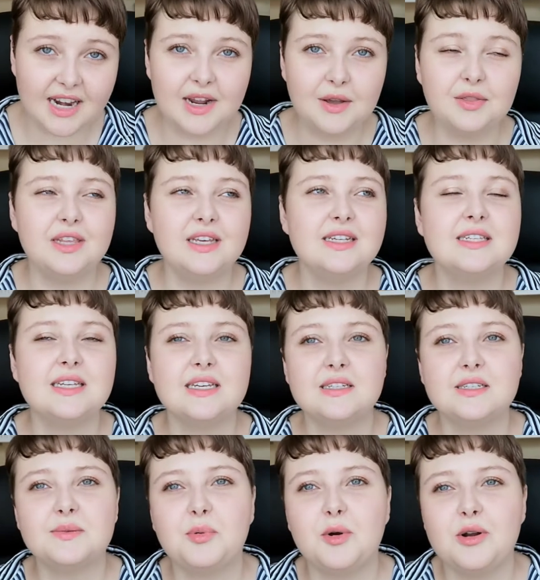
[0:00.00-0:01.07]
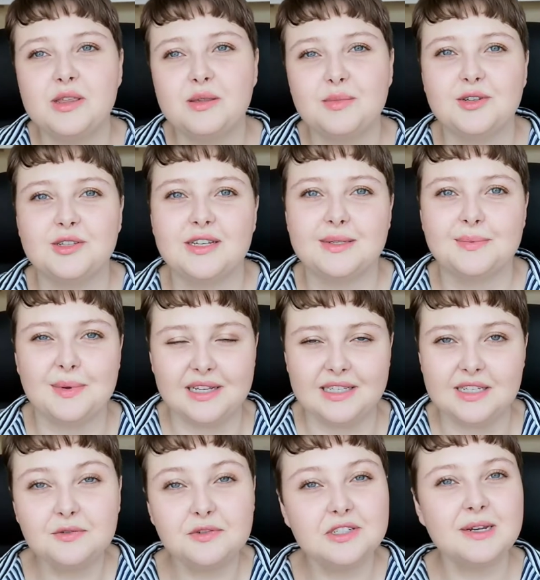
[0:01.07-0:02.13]
Now, this is probably the most
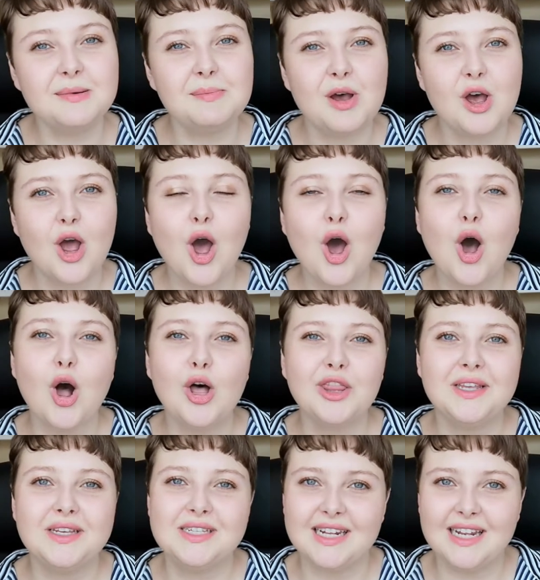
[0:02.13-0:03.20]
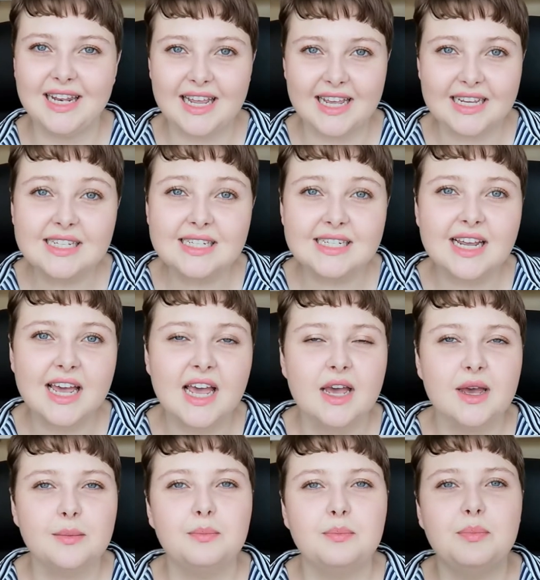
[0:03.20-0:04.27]
expensive tip on this list,
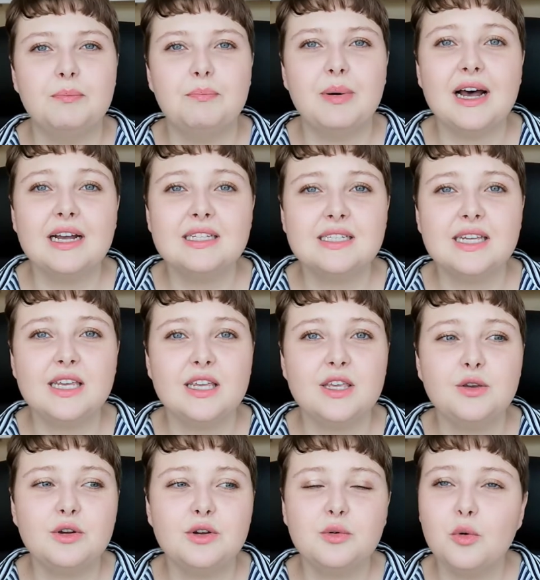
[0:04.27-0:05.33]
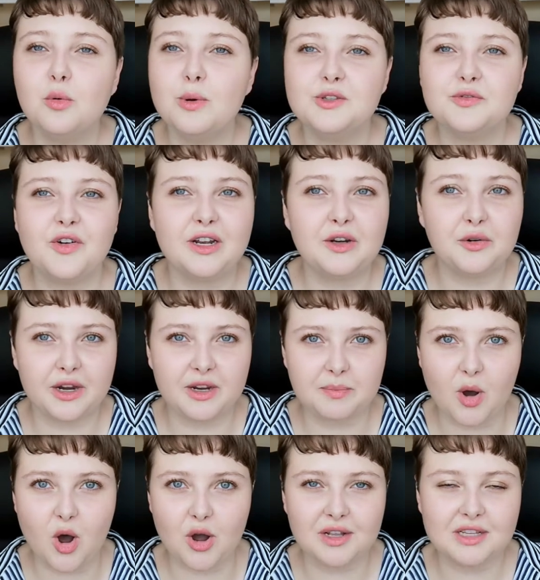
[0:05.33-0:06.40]
but you can always find great
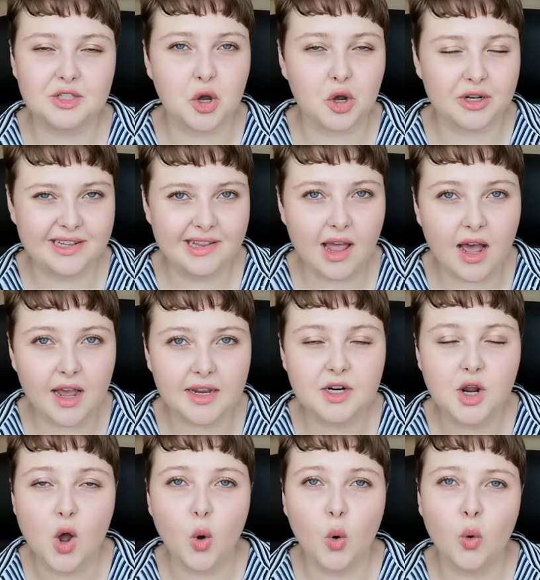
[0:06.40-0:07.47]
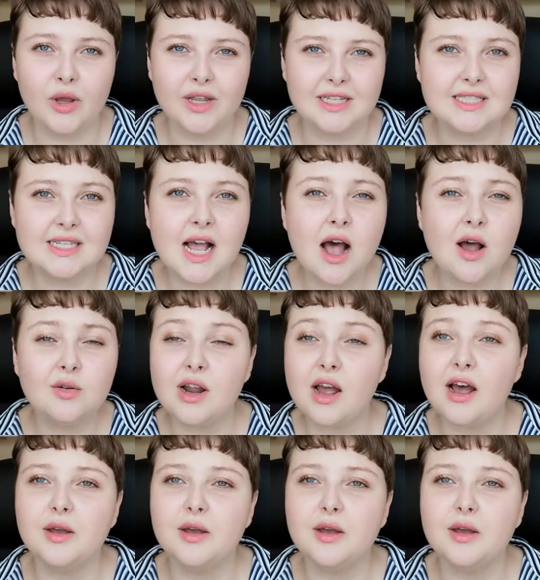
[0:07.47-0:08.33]
bargains online or in town.